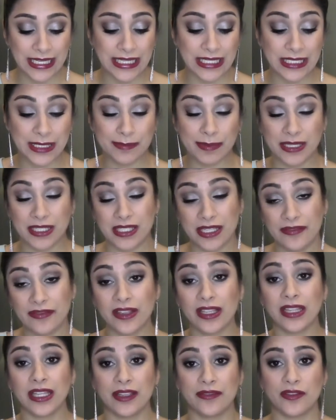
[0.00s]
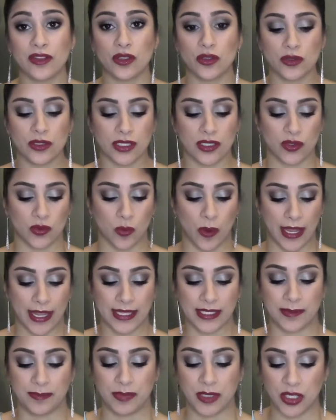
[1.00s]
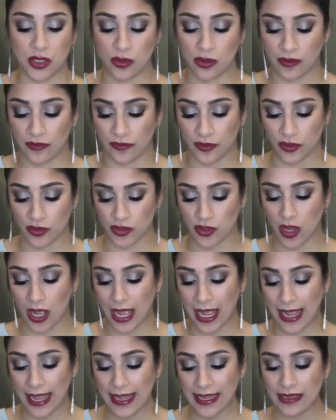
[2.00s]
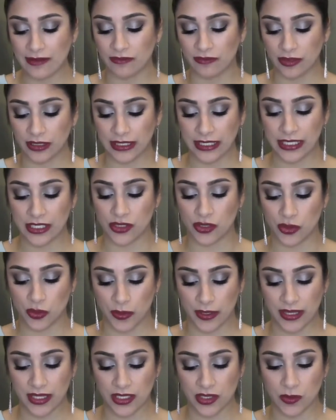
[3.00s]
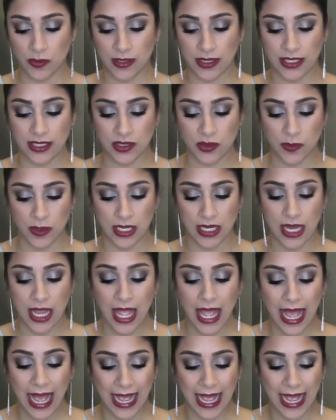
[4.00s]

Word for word: Specifically, if you use this wet, it's beautiful. So I really enjoyed this one this week.